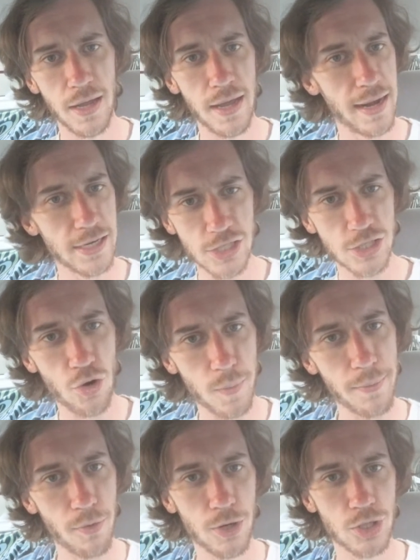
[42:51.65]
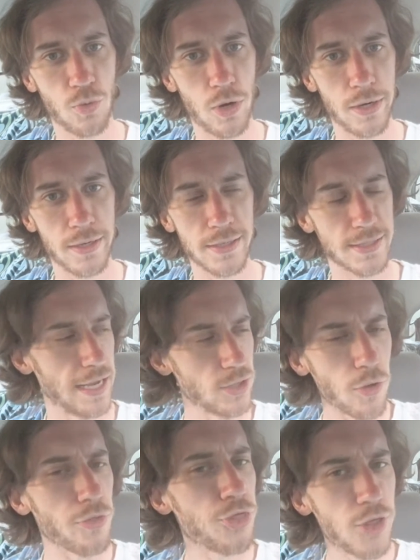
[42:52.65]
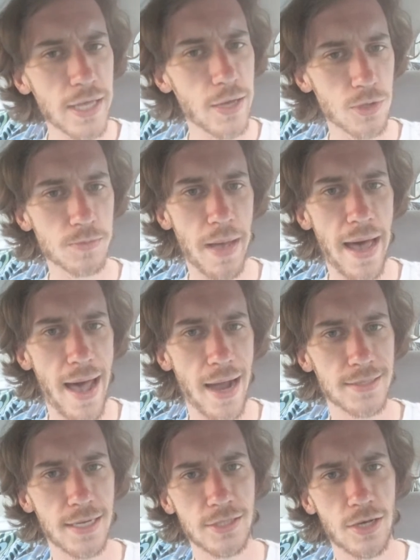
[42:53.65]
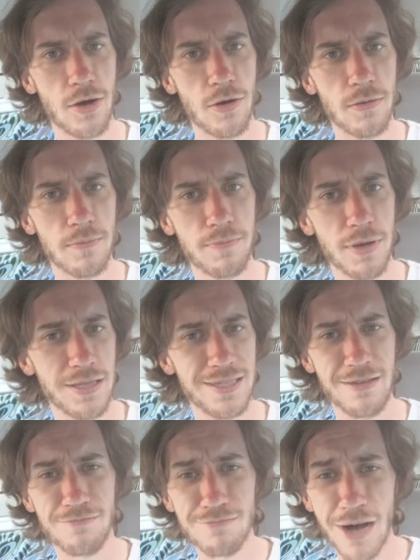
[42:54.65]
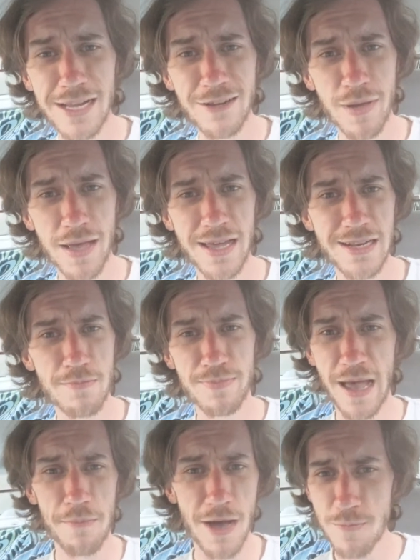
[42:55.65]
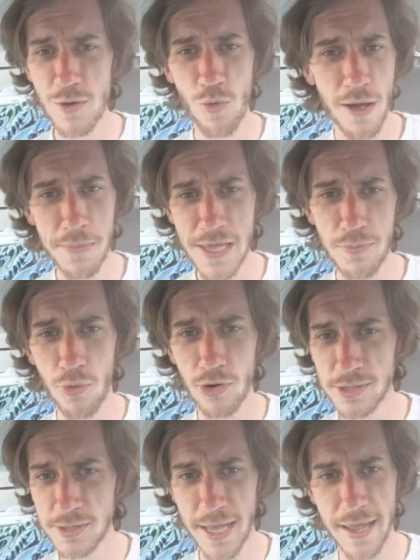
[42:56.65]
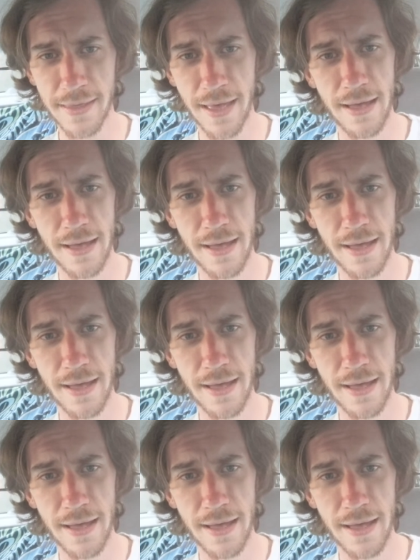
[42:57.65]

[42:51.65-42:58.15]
And I just don't remember which one it is. I don't think it was backed. I don't. But it might have been, and that might be why people are saying that.